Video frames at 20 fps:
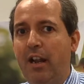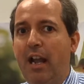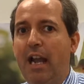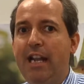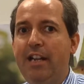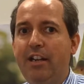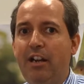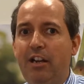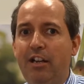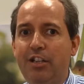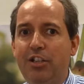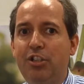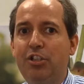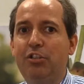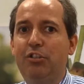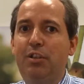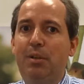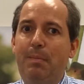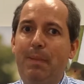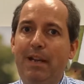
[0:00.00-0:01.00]
and
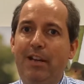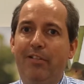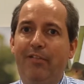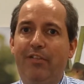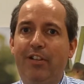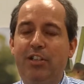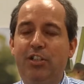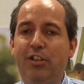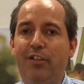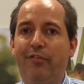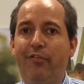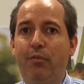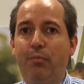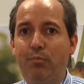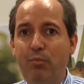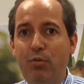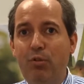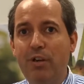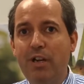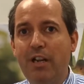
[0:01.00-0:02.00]
Iceland benefited
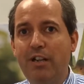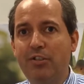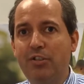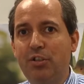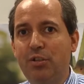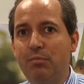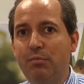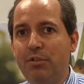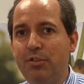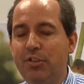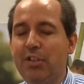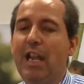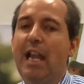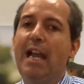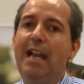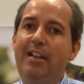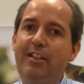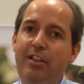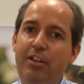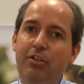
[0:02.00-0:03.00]
from more customers
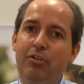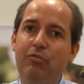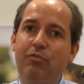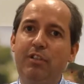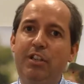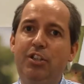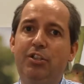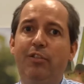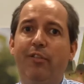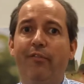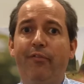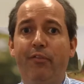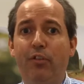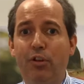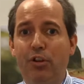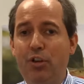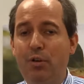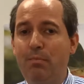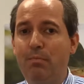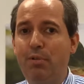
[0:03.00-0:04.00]
and increased
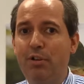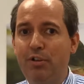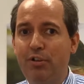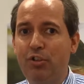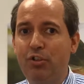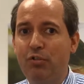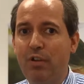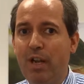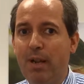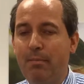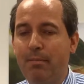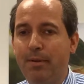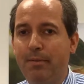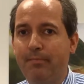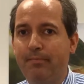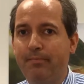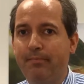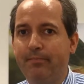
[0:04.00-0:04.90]
volume per trip.